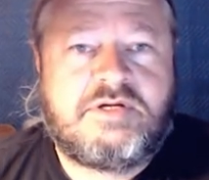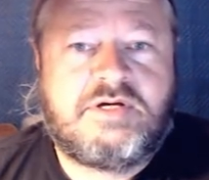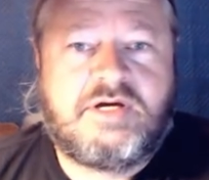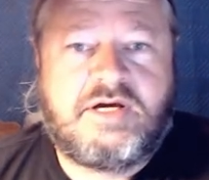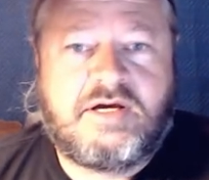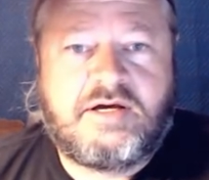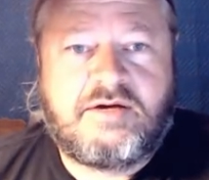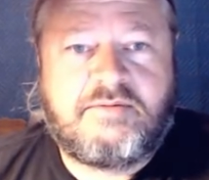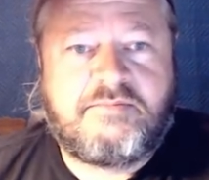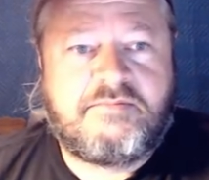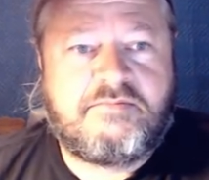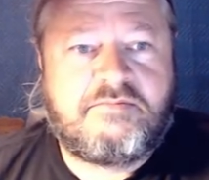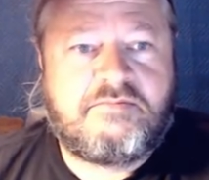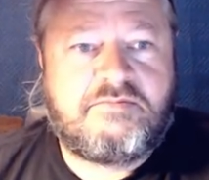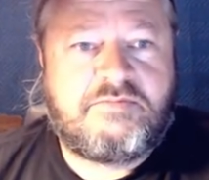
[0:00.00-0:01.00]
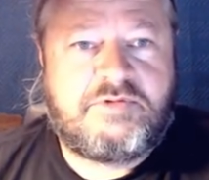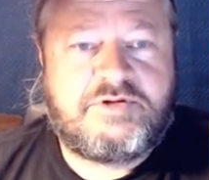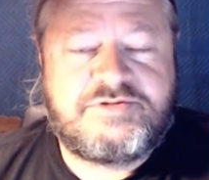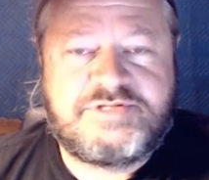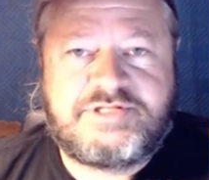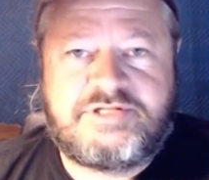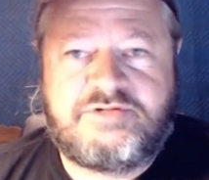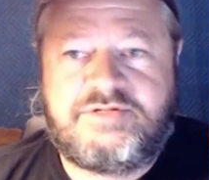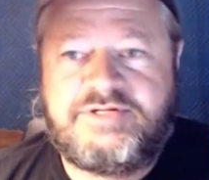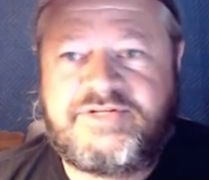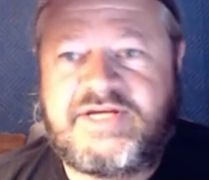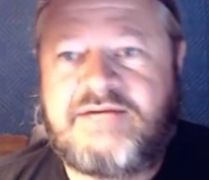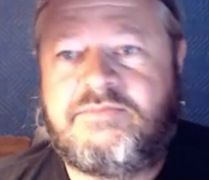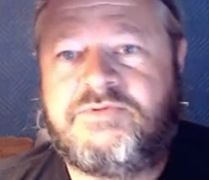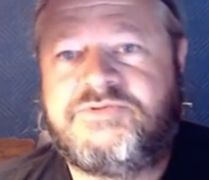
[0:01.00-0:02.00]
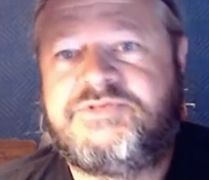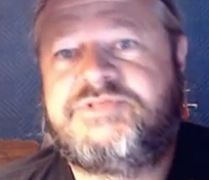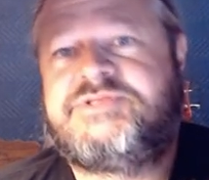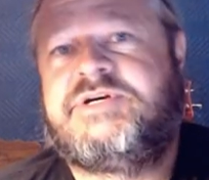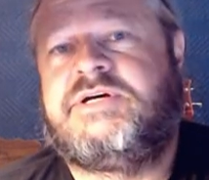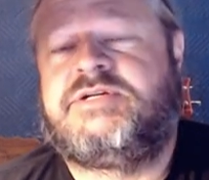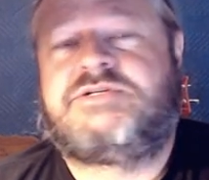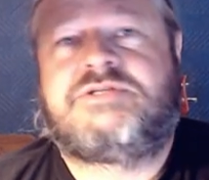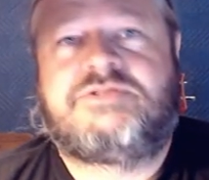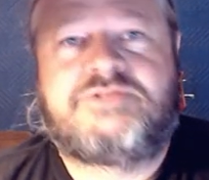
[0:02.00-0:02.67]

uh, using 2D tables and such.